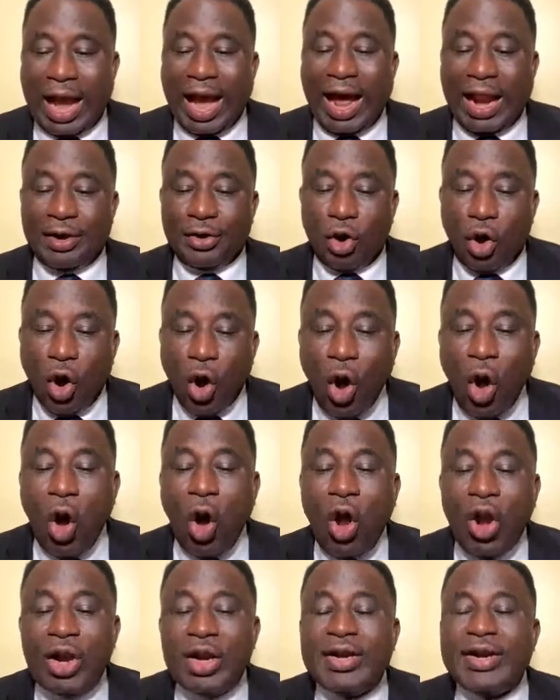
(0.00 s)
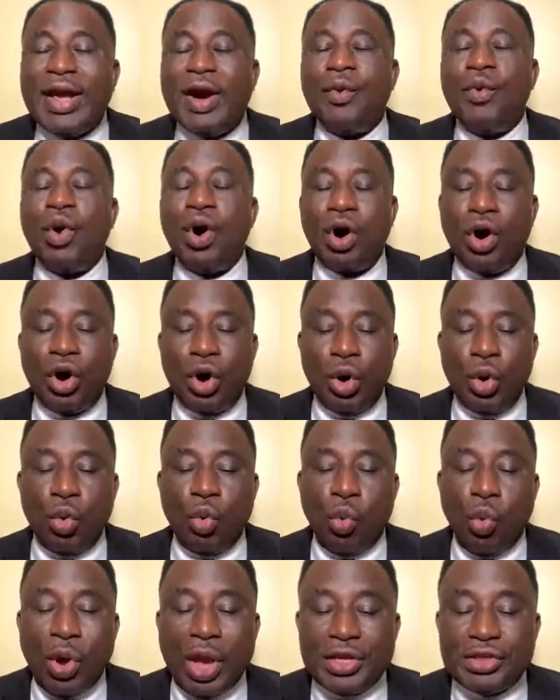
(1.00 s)
And all the
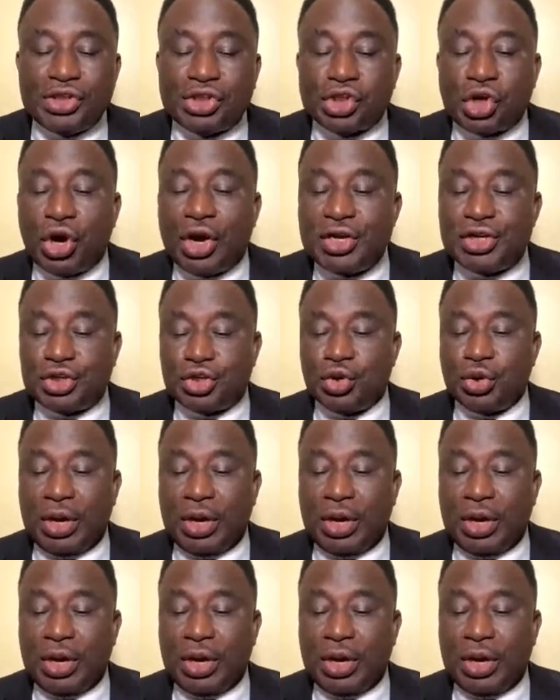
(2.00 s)
wall were joined